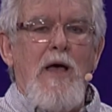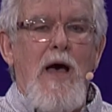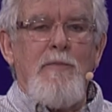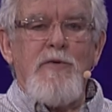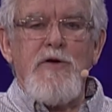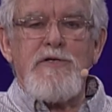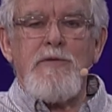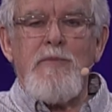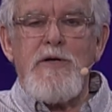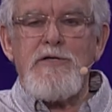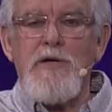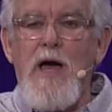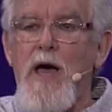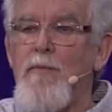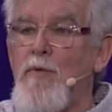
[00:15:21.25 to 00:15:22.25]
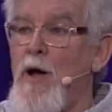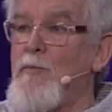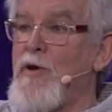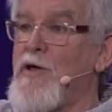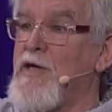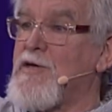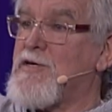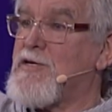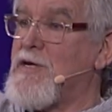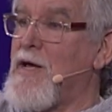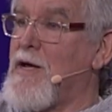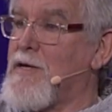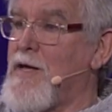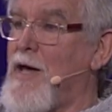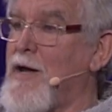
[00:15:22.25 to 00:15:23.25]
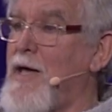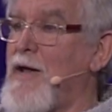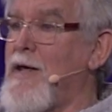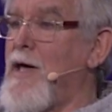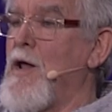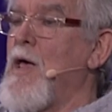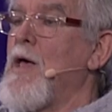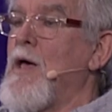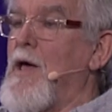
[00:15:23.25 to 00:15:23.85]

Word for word: I'm losing my job. I'm going to get sick, yada, yada, yada